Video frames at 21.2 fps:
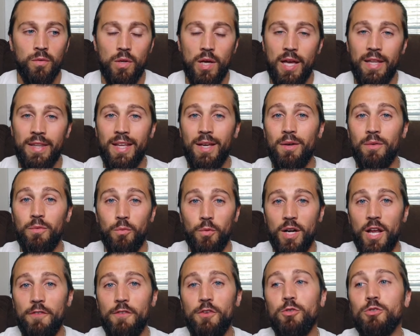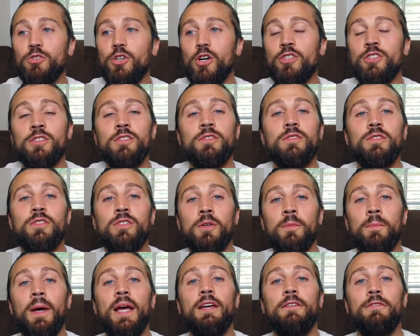And then whenever you start to
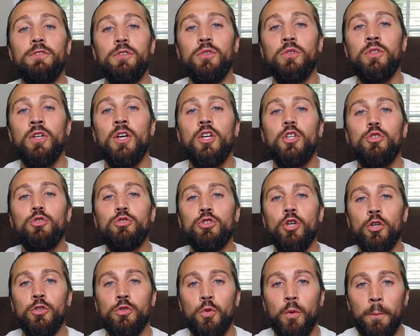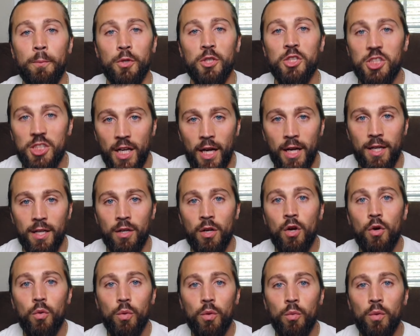make food, you start to appreciate it.
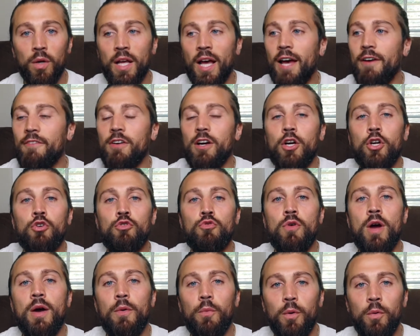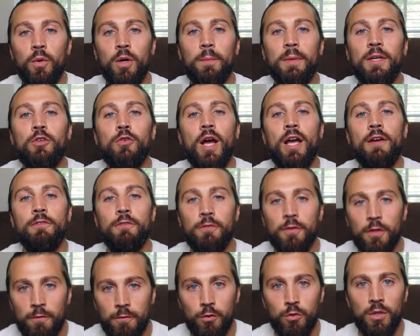We want to be grateful for
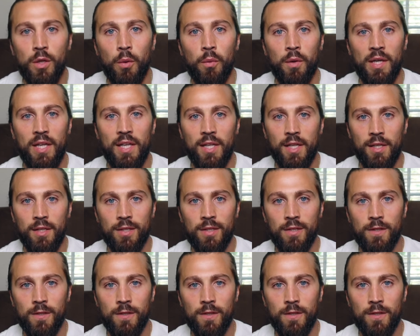the food that we're eating.